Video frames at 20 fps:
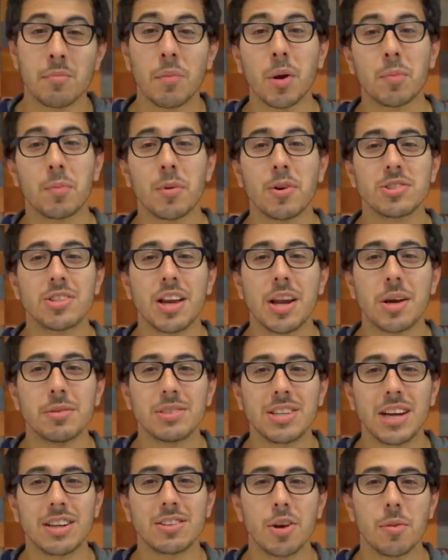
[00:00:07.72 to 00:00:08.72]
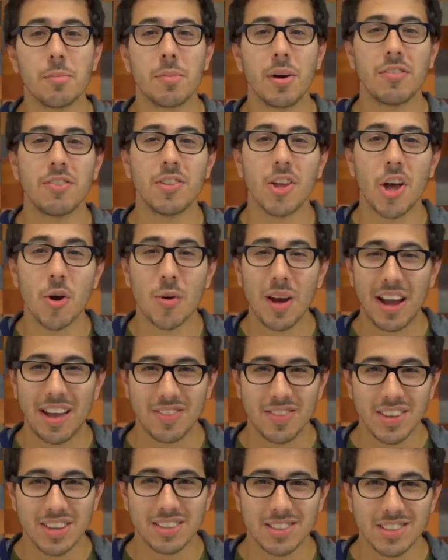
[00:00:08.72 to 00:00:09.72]
I'm Mark Bursteiner with Techno Buffalo,
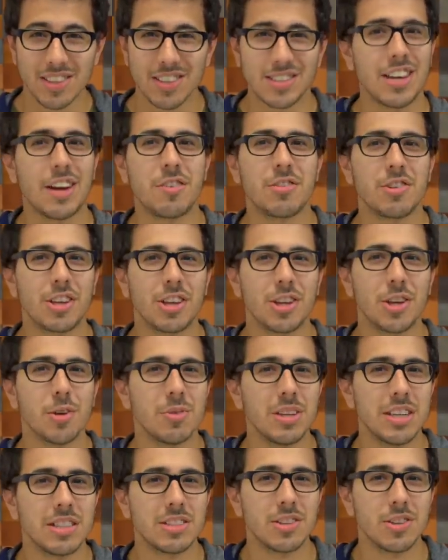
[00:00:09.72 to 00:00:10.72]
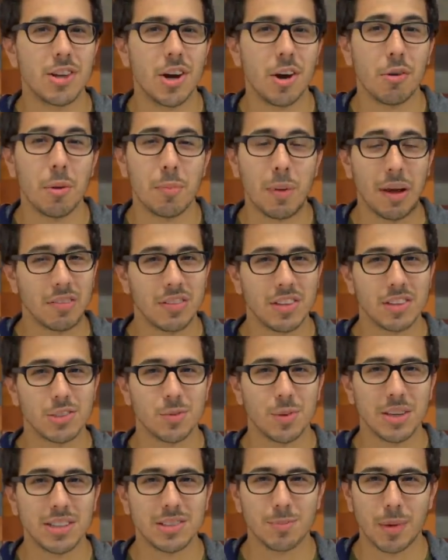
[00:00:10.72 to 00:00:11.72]
and this is everything you need to know about this
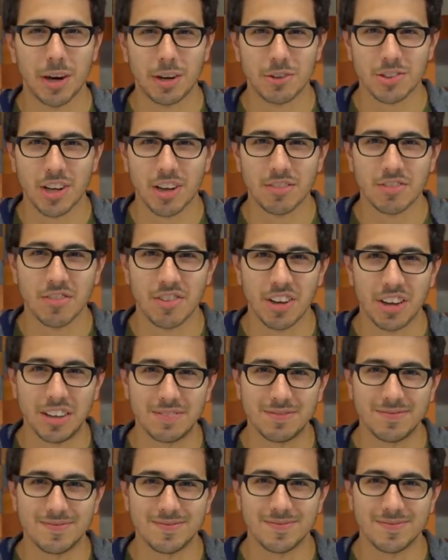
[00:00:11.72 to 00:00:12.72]
week's Microsoft event.